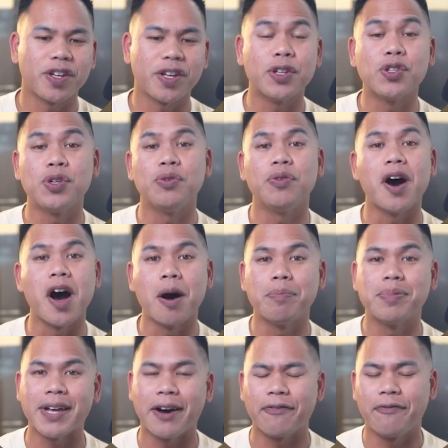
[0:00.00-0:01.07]
into
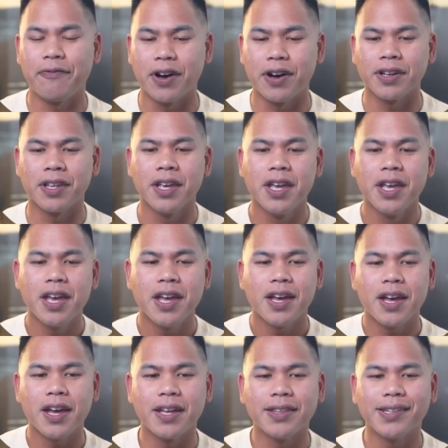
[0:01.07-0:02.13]
Uptown Funk.
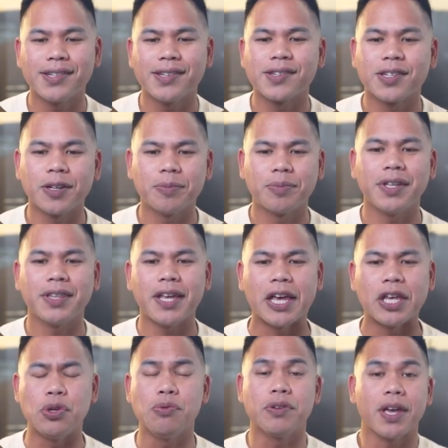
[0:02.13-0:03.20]
And this is something
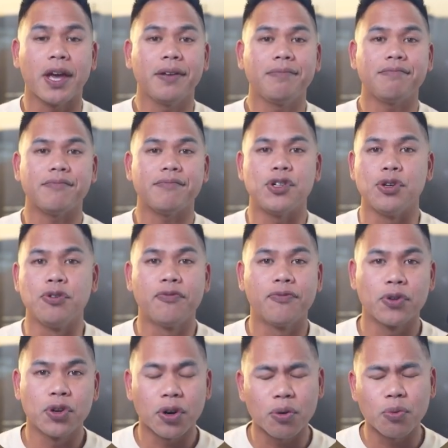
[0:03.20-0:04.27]
that you can do
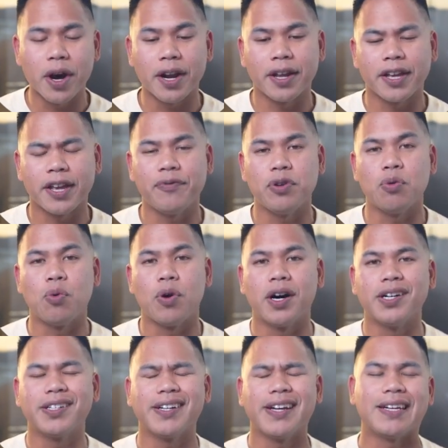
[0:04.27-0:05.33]
for your wedding if you
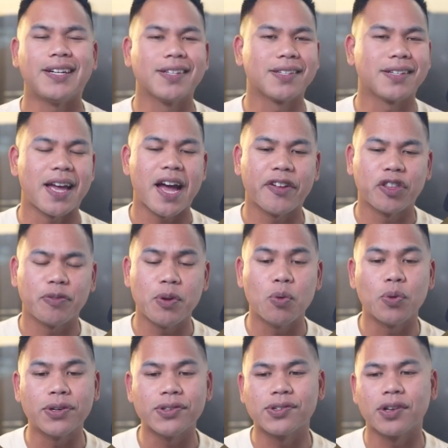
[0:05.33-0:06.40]
want. It doesn't have to be
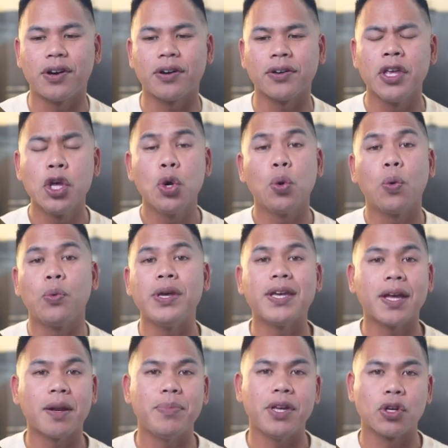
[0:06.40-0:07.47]
one song. We
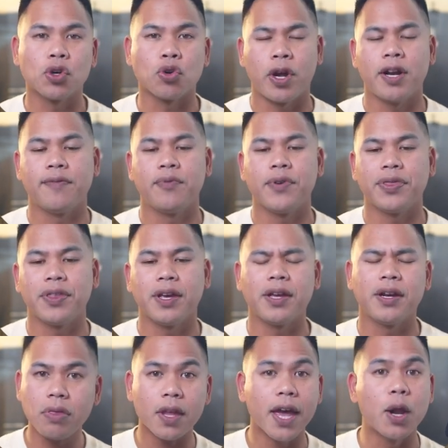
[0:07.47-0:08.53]
can be creative with
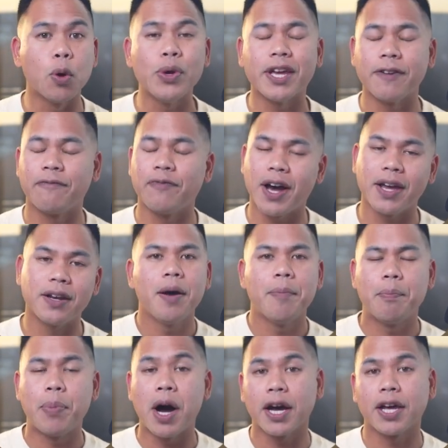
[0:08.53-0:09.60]
it, and we can find
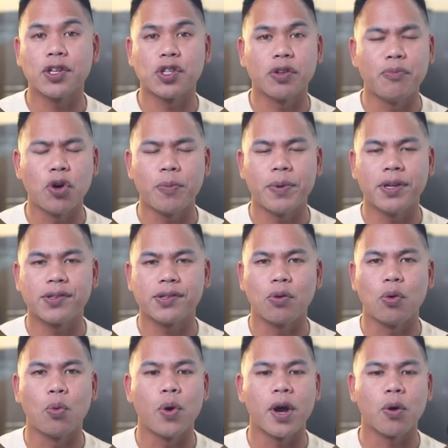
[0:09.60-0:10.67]
pockets of moments
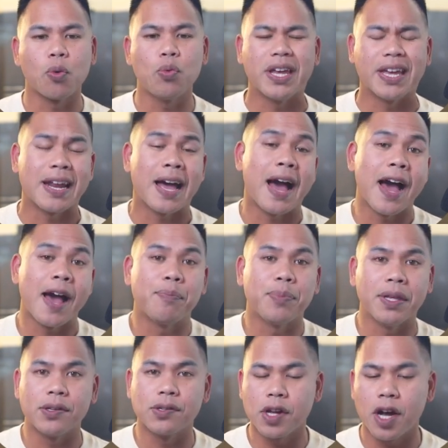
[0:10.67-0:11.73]
where we can hype
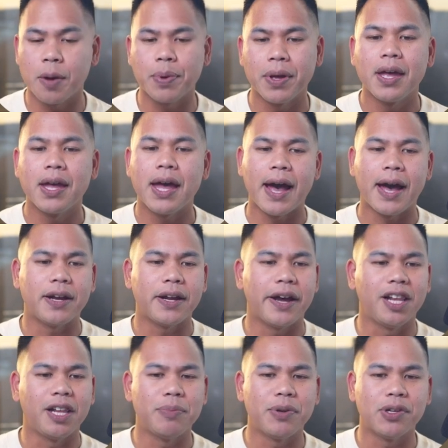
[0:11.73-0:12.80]
things up, add
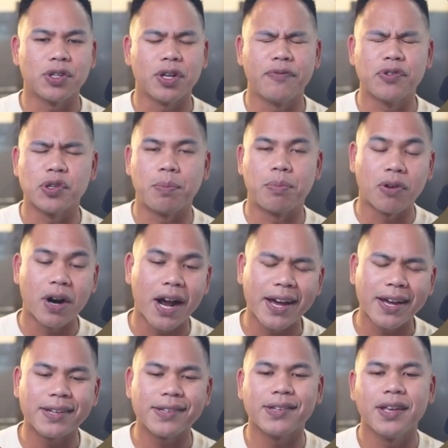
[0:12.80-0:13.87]
elements of
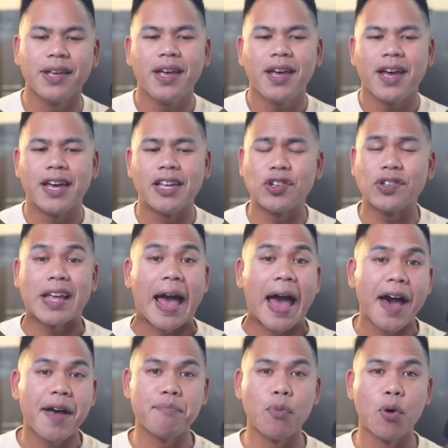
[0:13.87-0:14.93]
surprise, and just
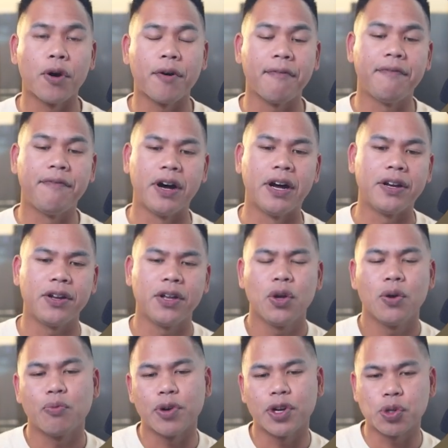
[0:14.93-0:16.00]
add more fun,
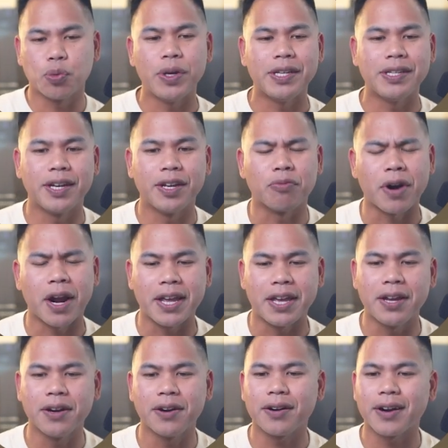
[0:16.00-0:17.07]
which we did right
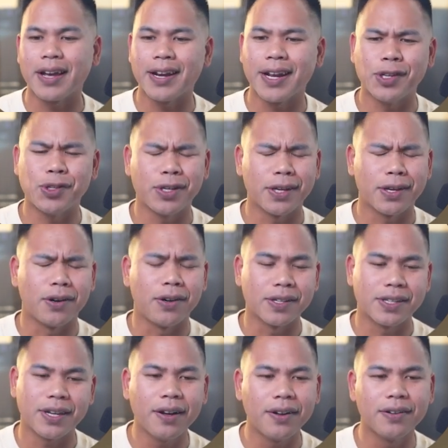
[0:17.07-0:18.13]
here. And as you can all
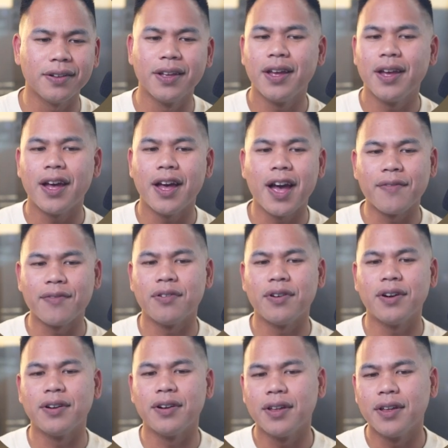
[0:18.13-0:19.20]
tell,
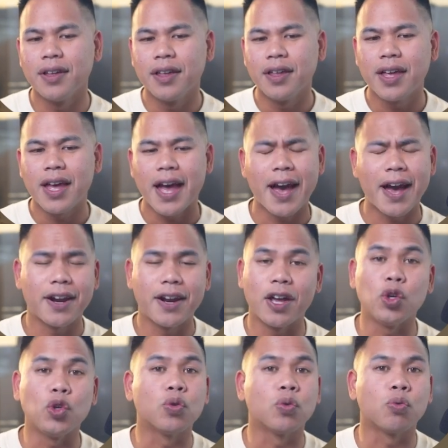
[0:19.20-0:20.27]
everyone had
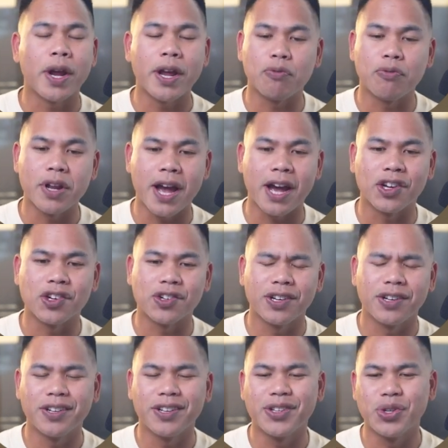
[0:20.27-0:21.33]
a great
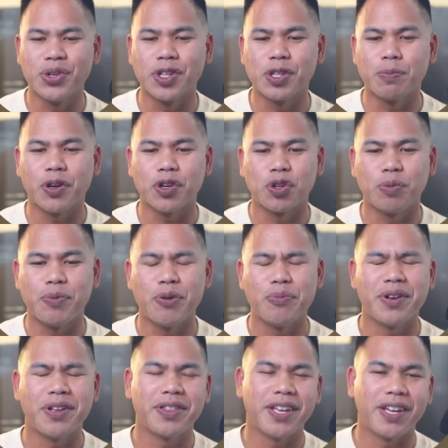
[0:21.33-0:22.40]
reaction to the special
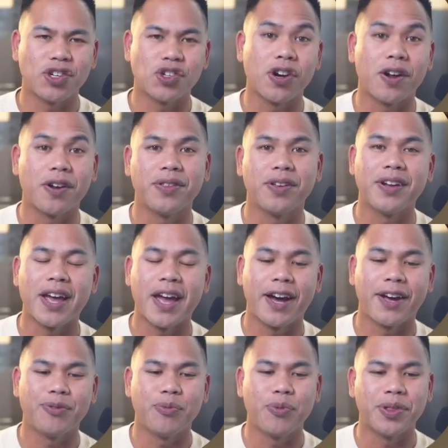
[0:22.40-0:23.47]
moment that Jonathan
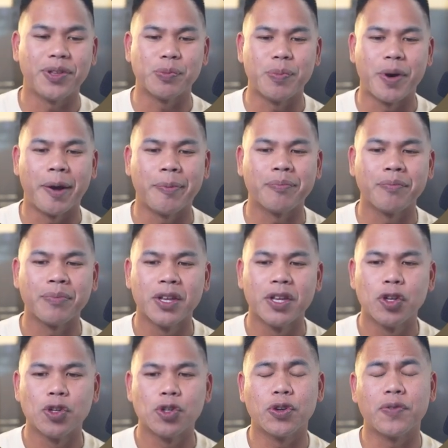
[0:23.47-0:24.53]
had with his mom.
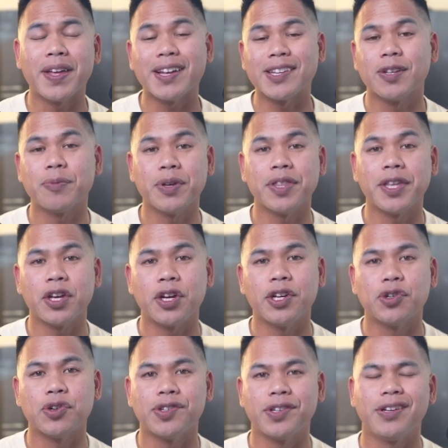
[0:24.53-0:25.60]
So if that's something that you're
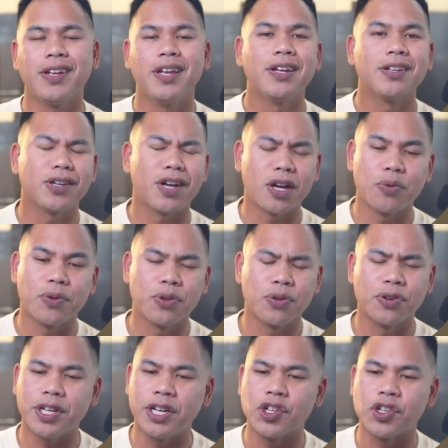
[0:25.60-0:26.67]
interested, talk with
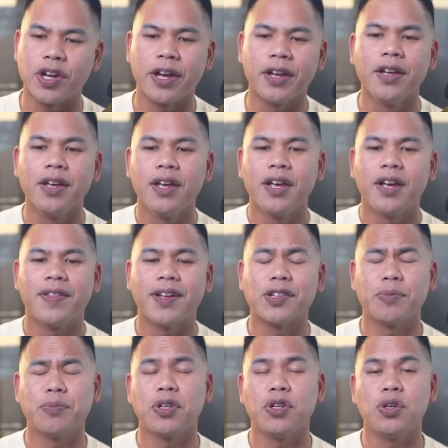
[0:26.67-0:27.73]
your DJ. If that's
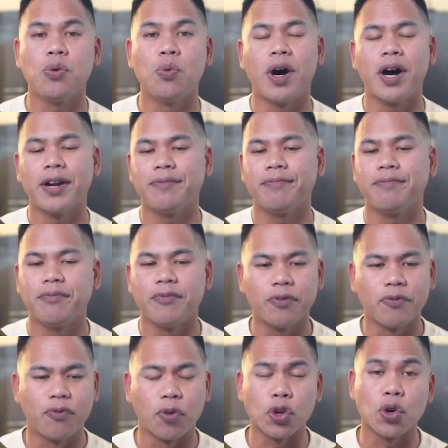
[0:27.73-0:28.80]
something you want
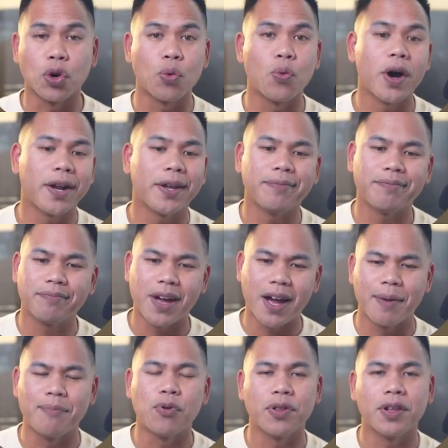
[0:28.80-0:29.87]
for your wedding,
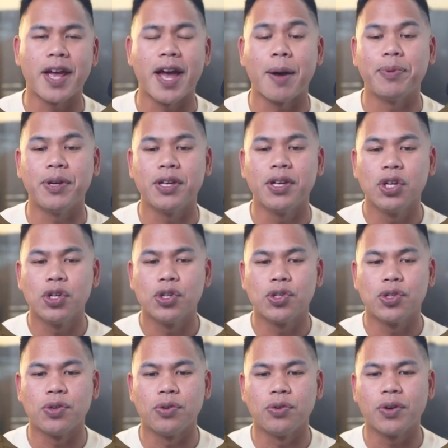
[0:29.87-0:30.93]
I'm more than happy
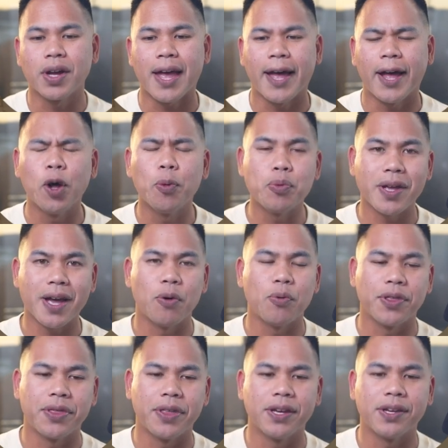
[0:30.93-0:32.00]
to help you out
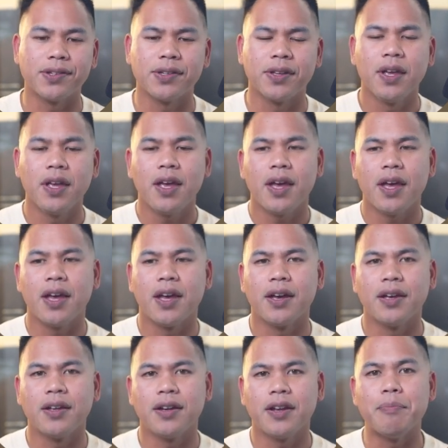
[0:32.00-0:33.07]
with this
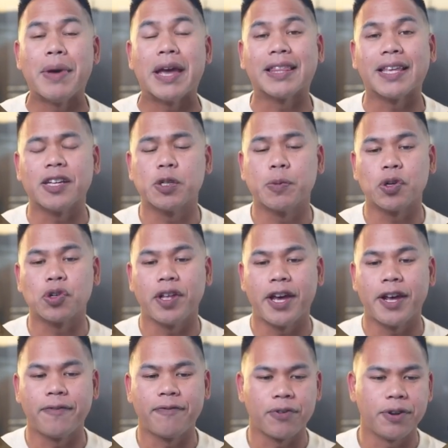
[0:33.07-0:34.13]
and make that special
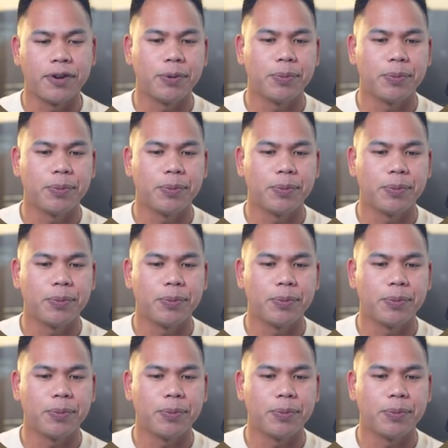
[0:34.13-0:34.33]
edit for you.